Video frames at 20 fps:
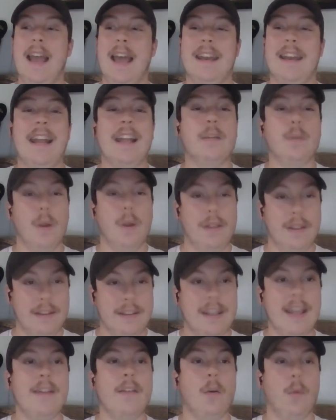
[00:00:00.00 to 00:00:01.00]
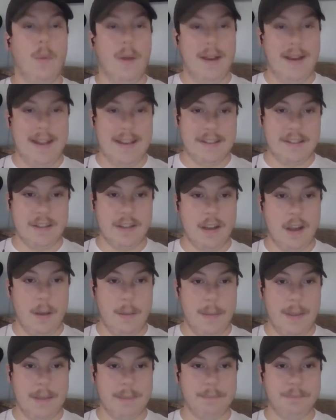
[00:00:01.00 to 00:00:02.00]
And that's where I think Devin White has to
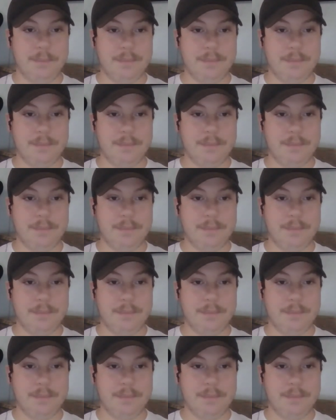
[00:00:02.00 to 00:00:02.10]
come in.